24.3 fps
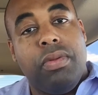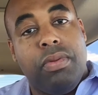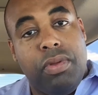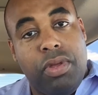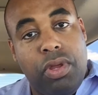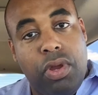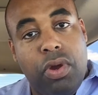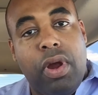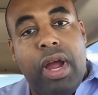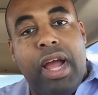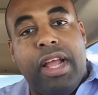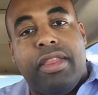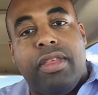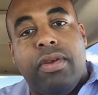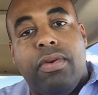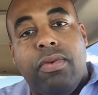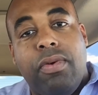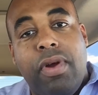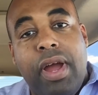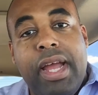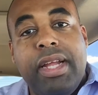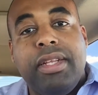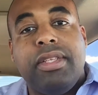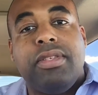you're at the
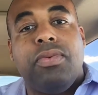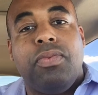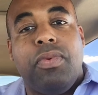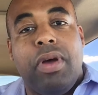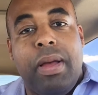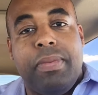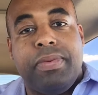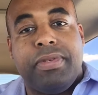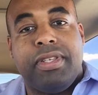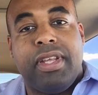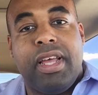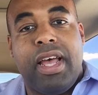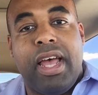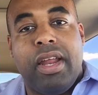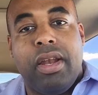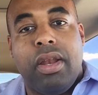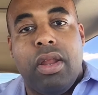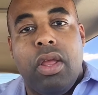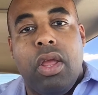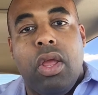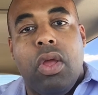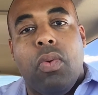right website